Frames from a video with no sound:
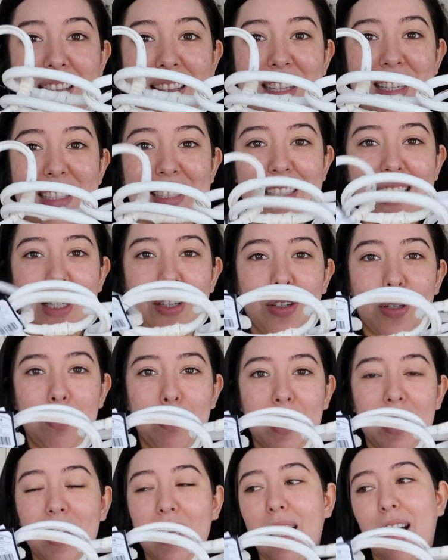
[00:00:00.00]
things that you could
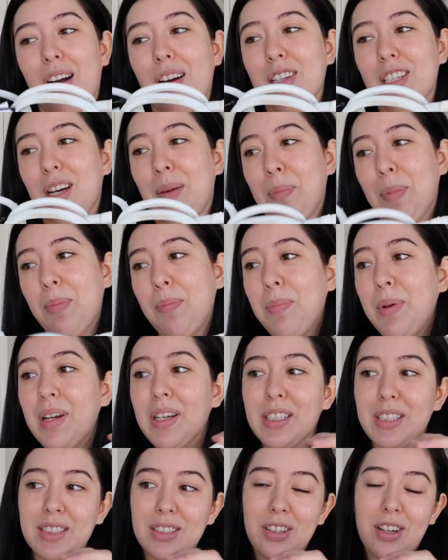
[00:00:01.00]
put like on top of
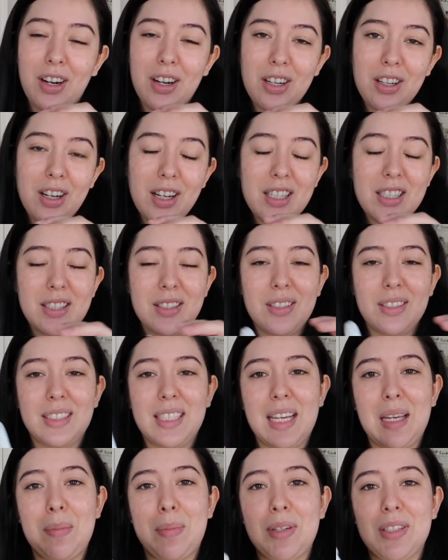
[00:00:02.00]
books or on a console
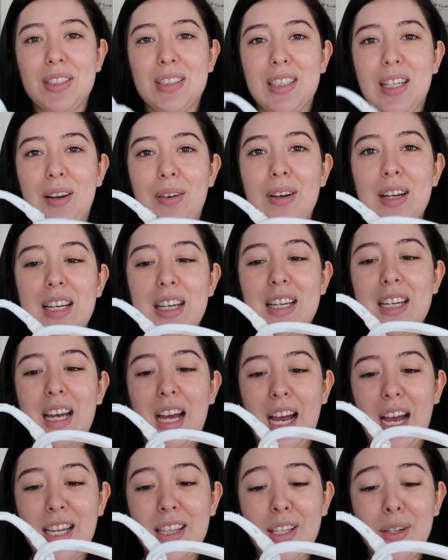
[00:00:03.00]
table. So
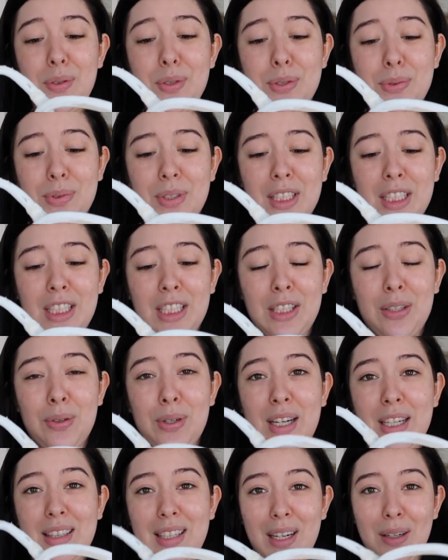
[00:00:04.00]
I thought it was really cute.
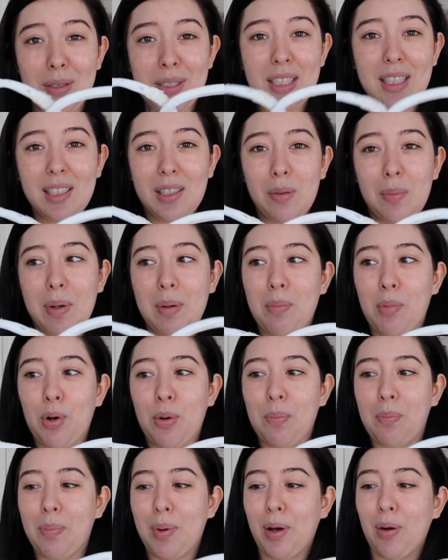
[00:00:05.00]
I thought it was a little bit more
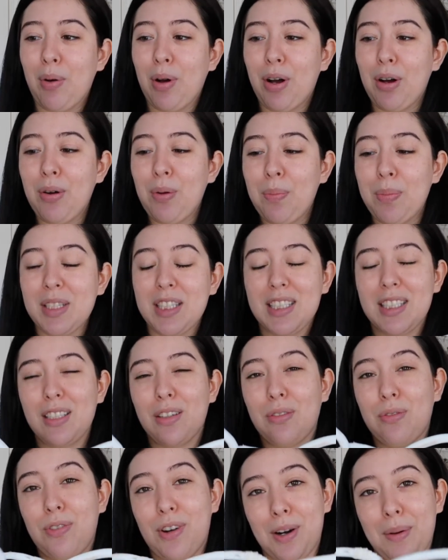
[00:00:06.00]
boho, but
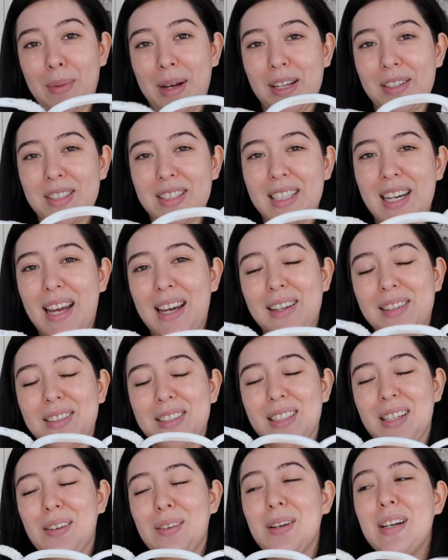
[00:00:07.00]
still farmhouse style.
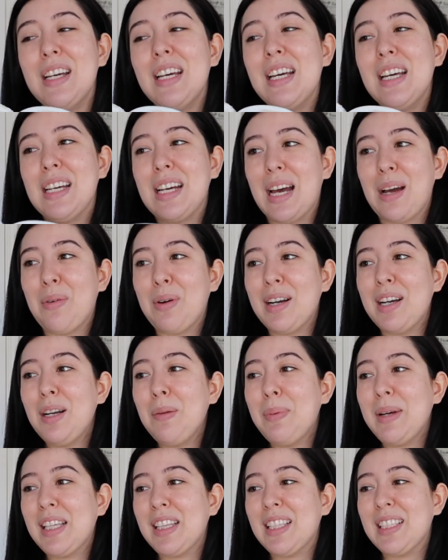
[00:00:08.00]
So I wanted to
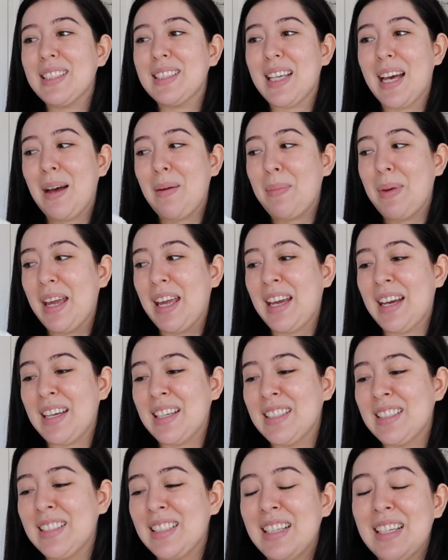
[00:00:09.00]
pick this up,
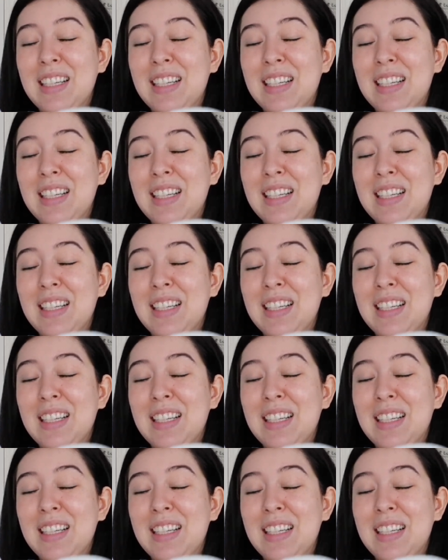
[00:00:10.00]
and